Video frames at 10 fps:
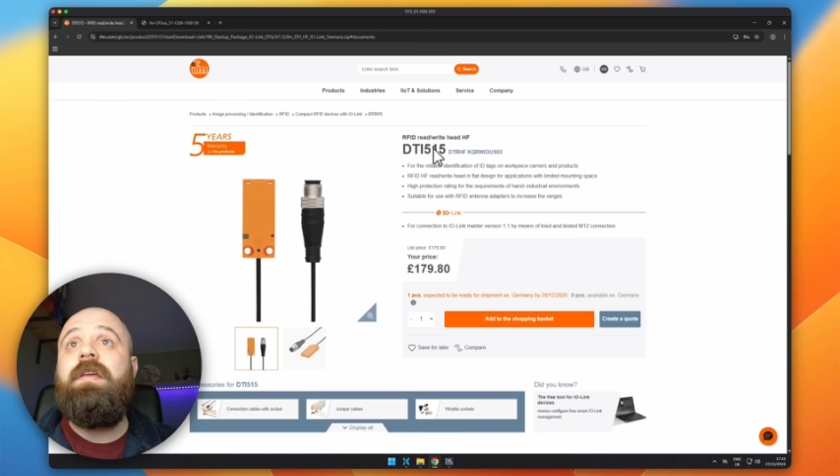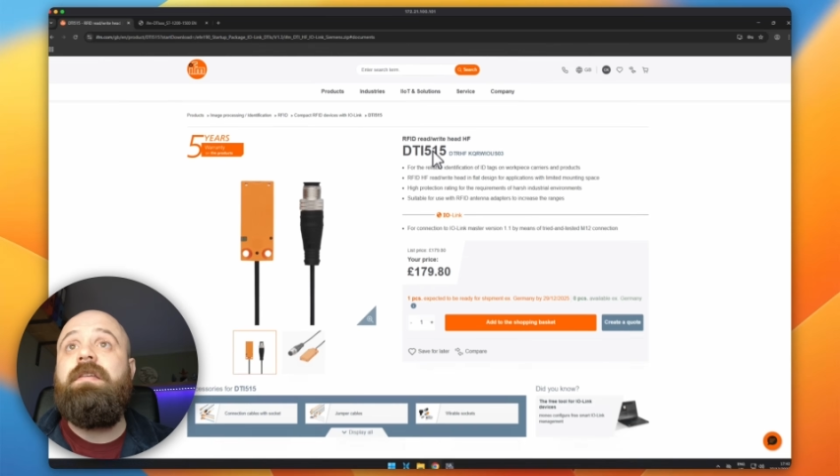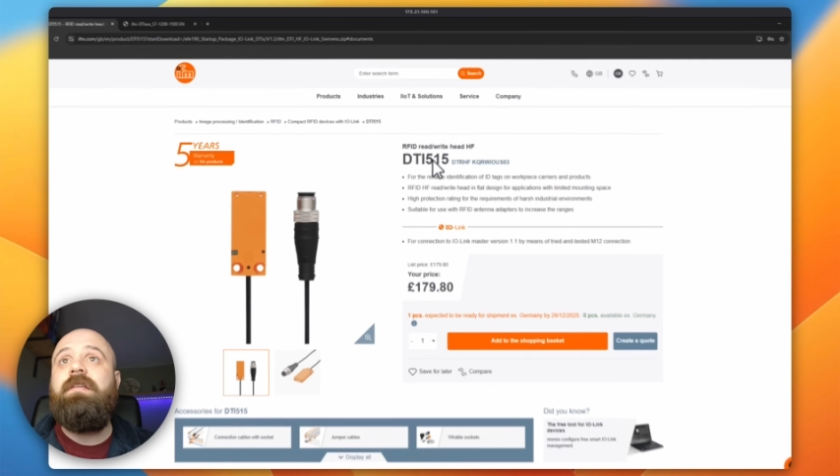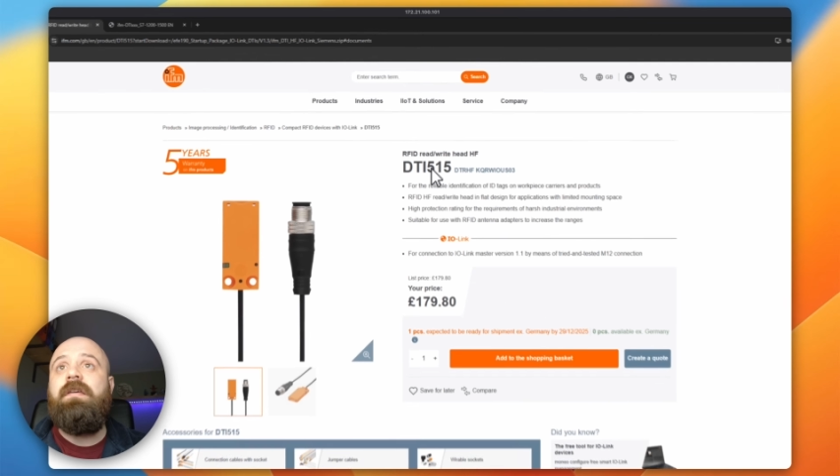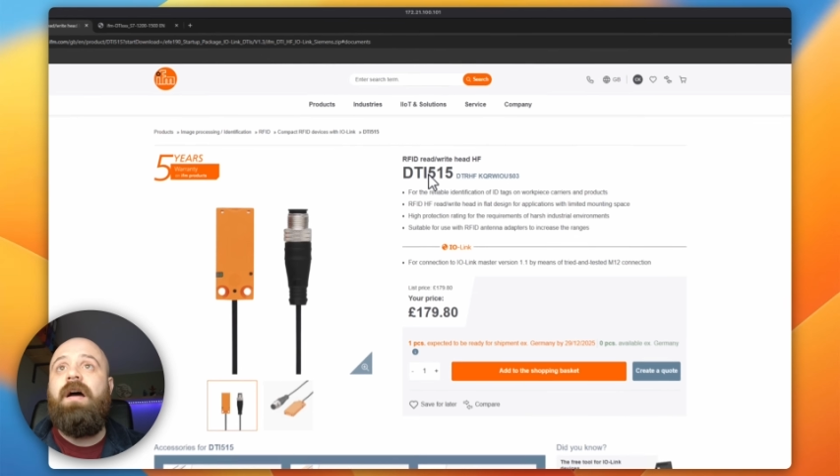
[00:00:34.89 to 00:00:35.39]

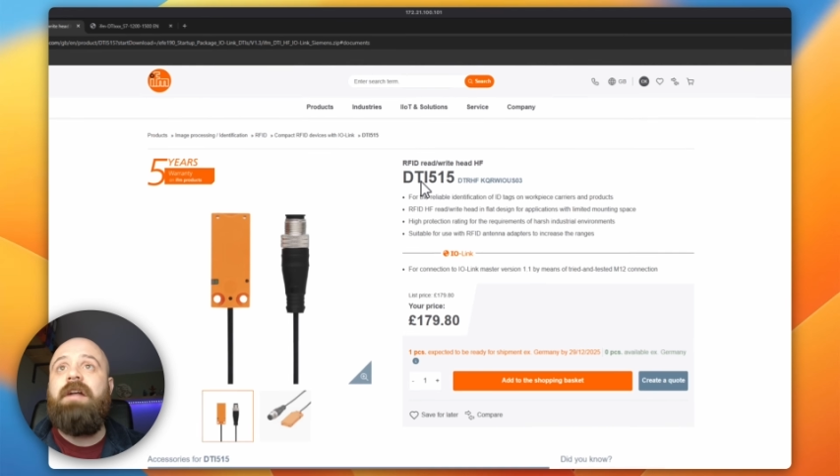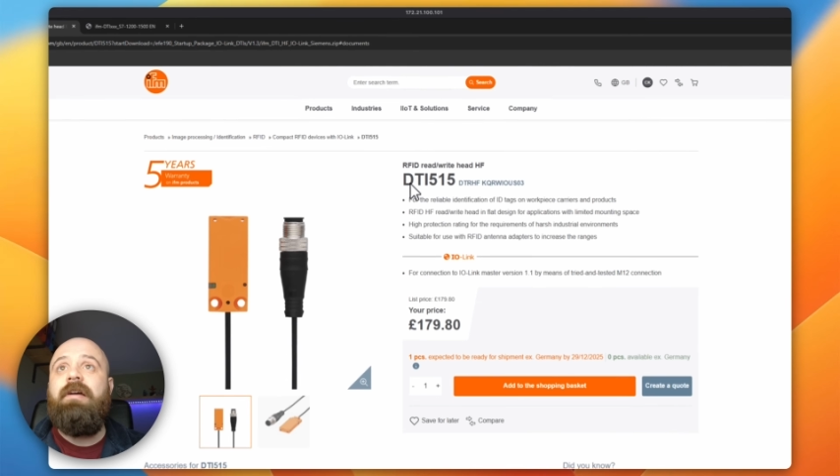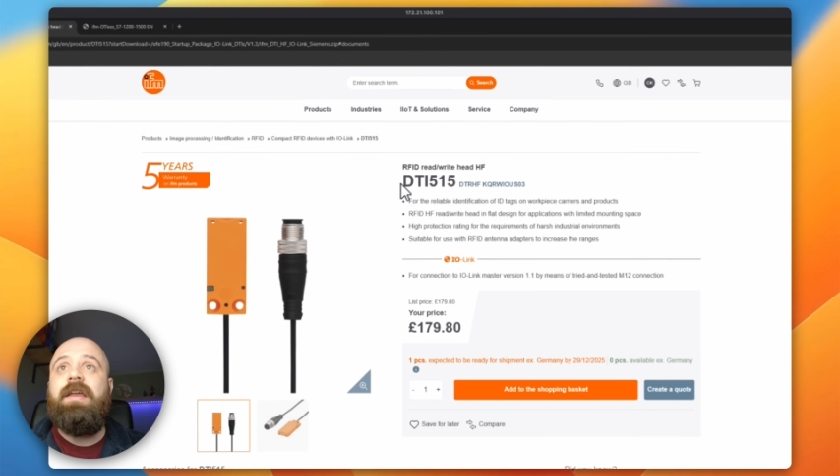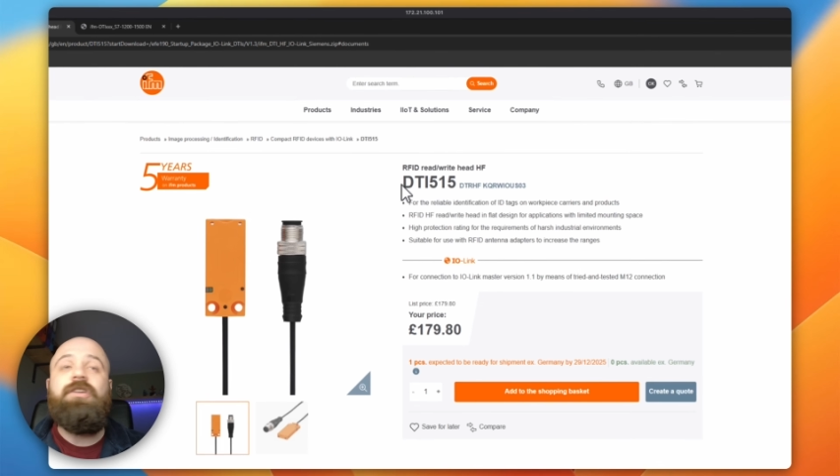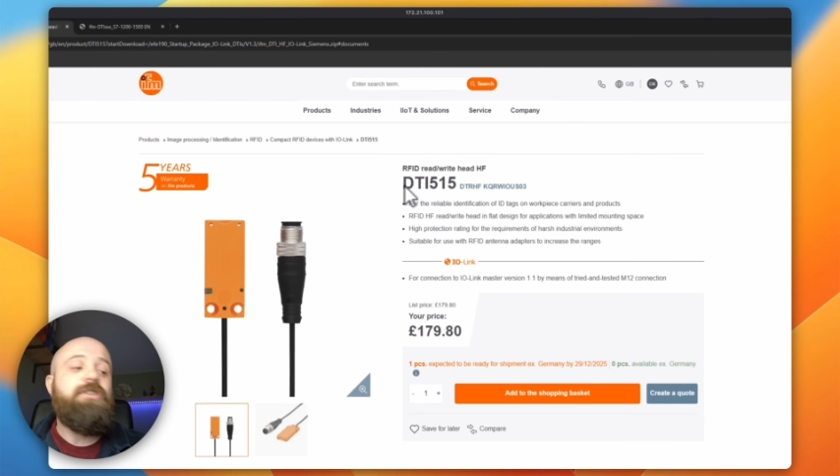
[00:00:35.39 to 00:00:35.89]
DTI
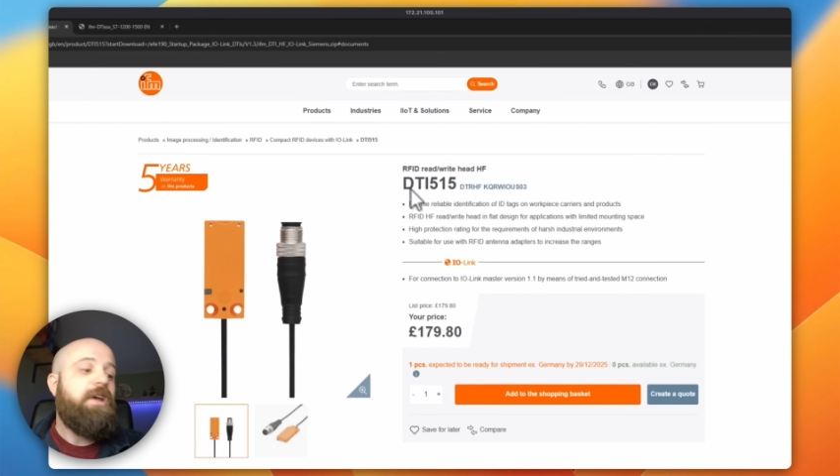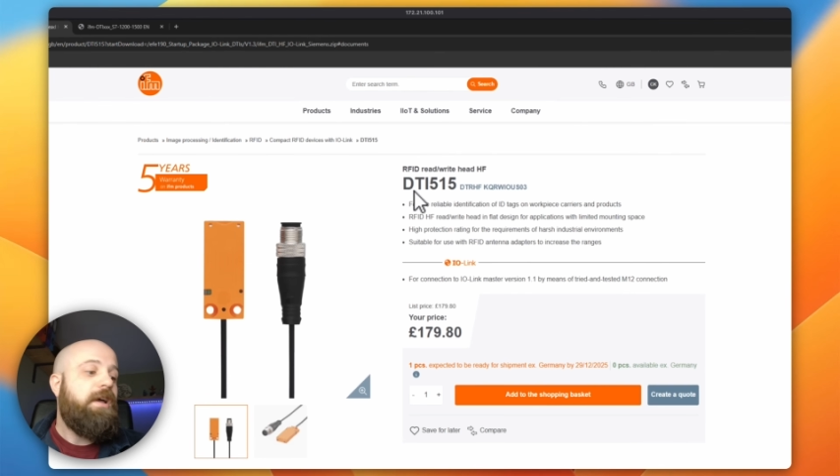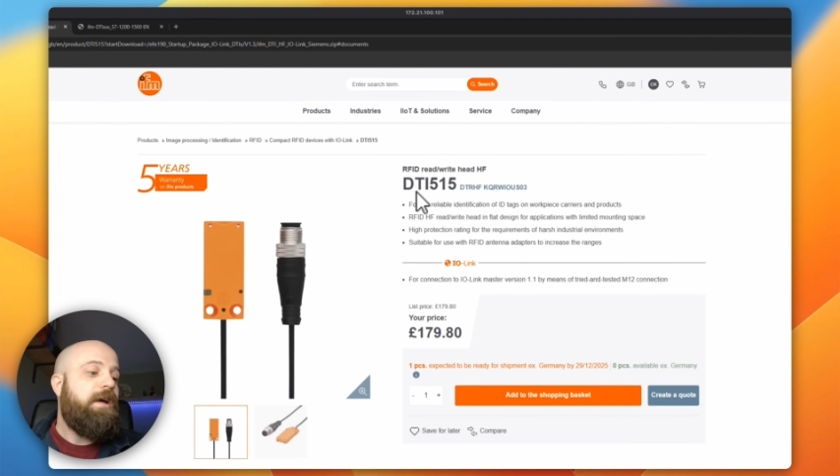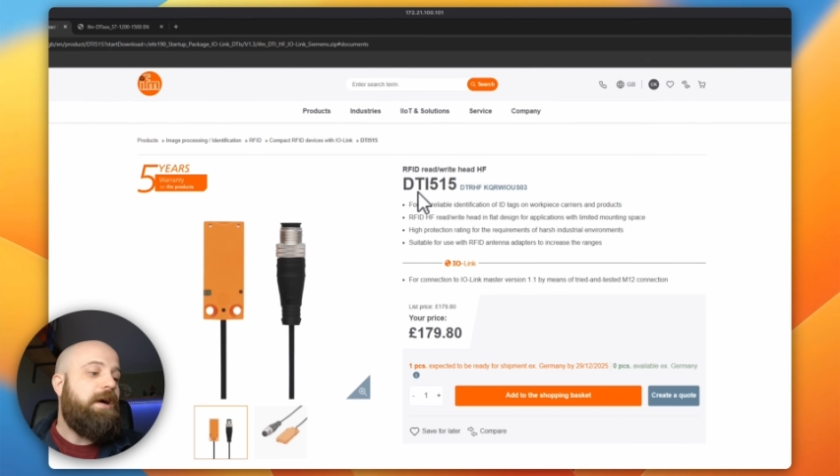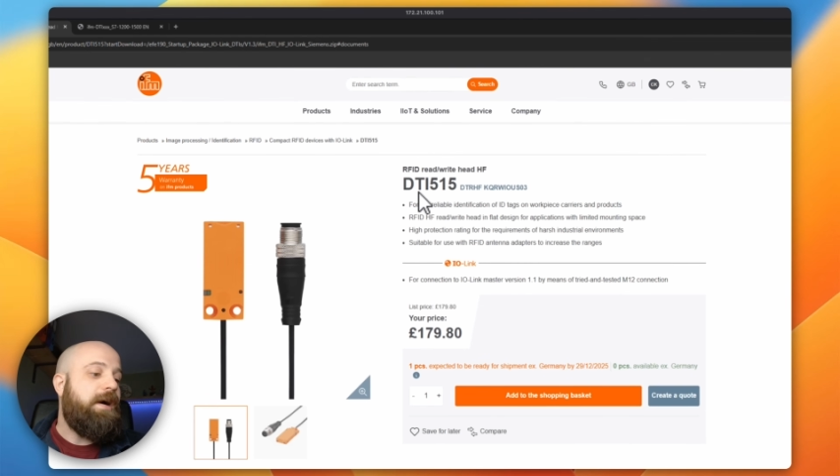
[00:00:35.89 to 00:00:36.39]
range
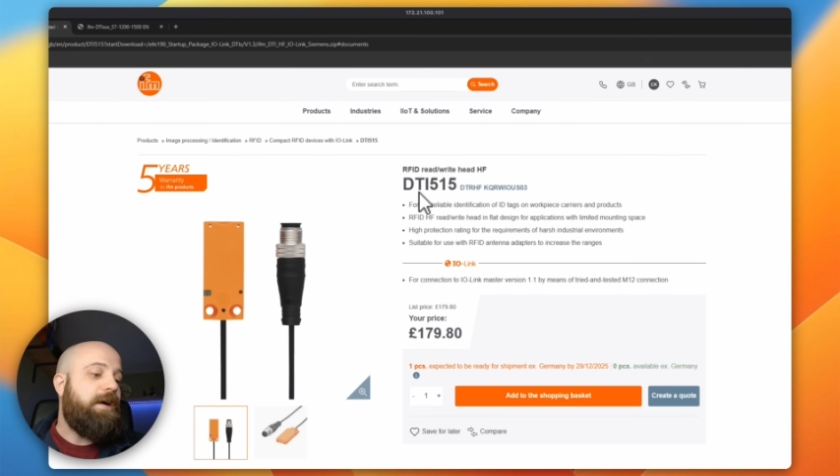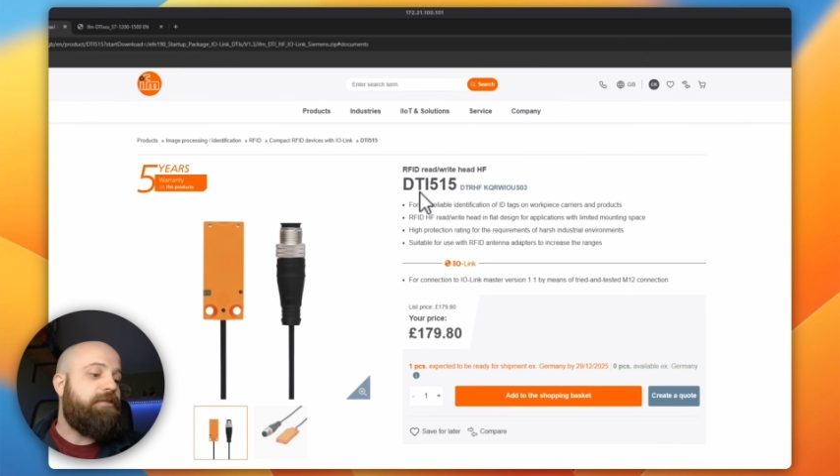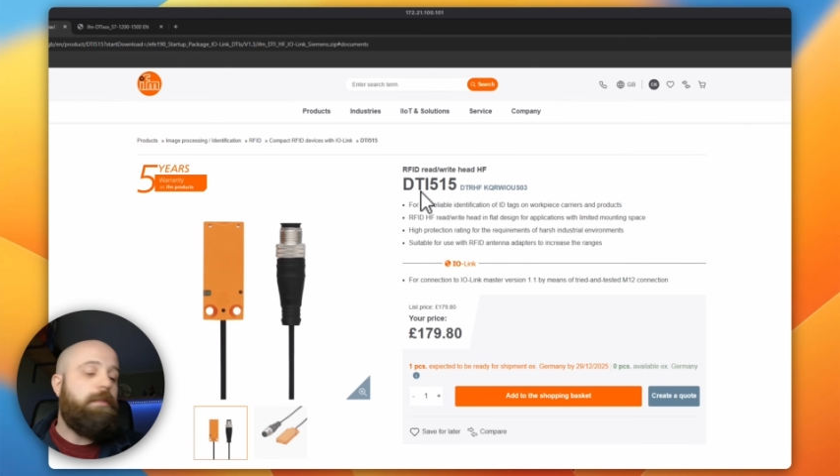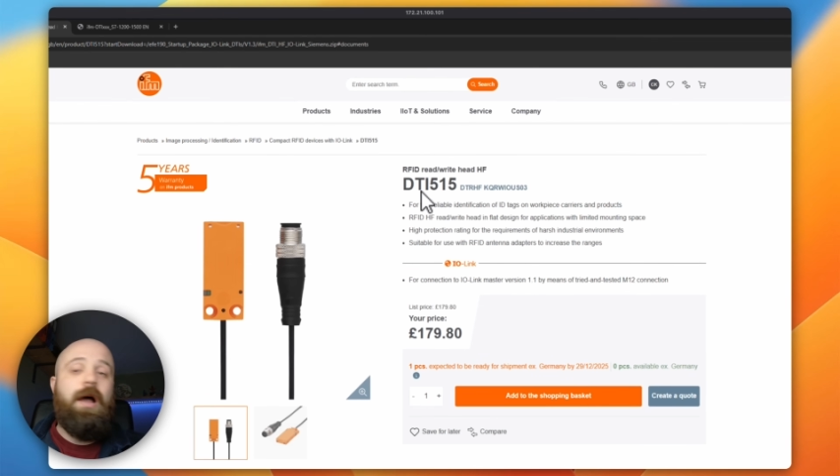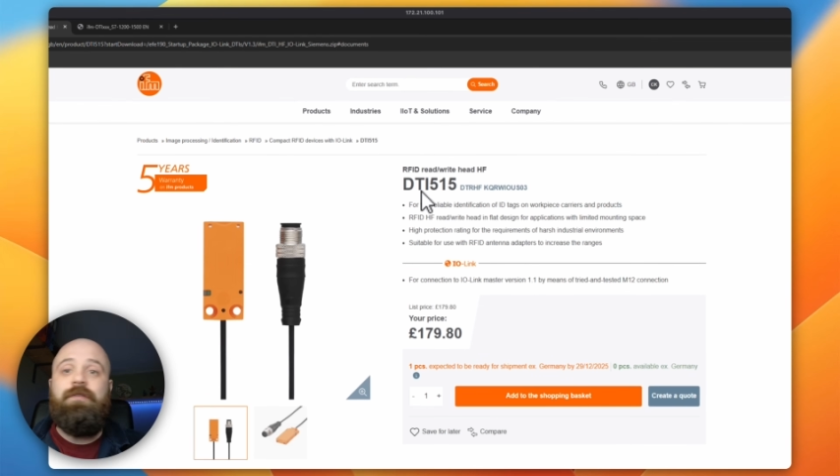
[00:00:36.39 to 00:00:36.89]

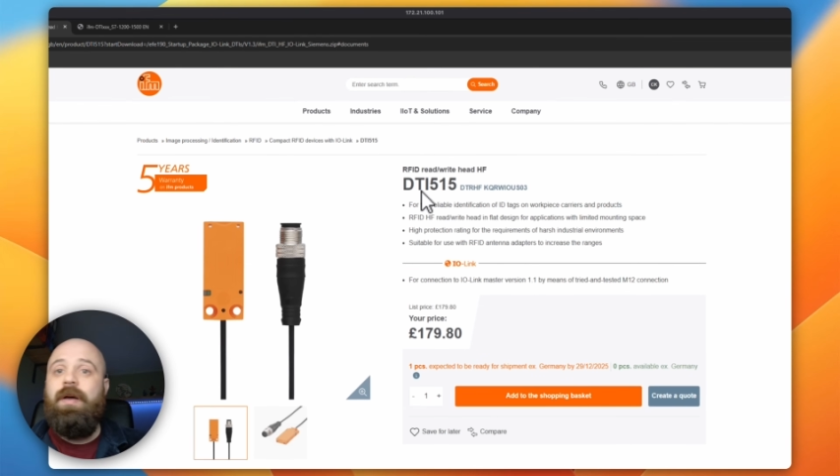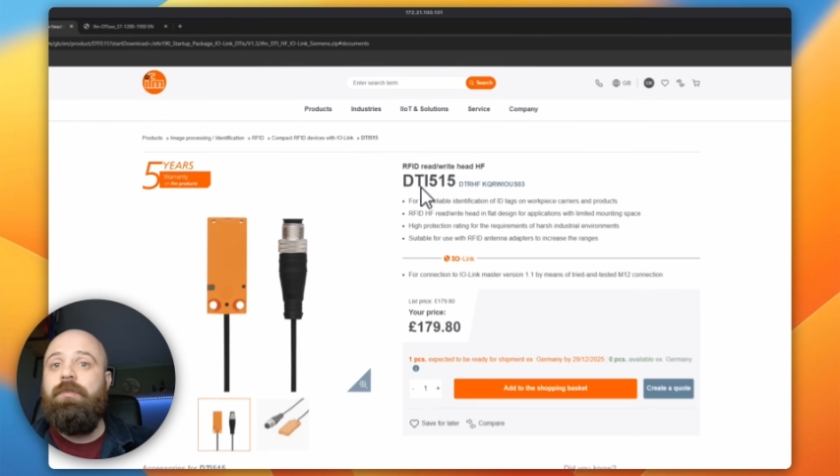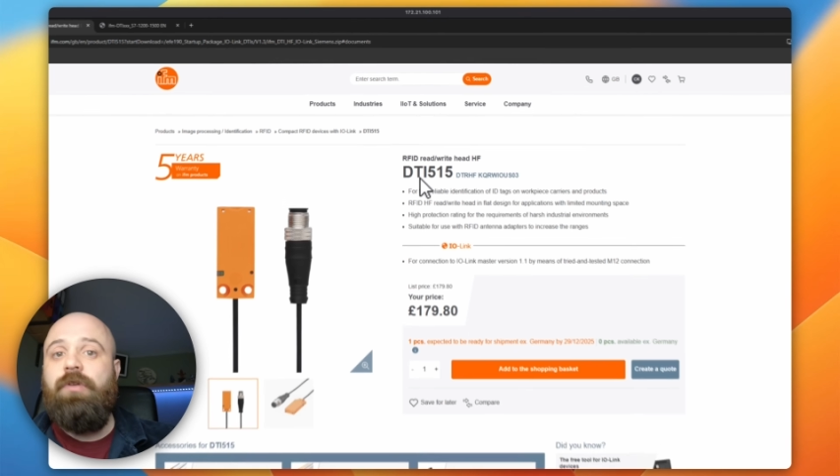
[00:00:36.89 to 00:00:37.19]
from IFM.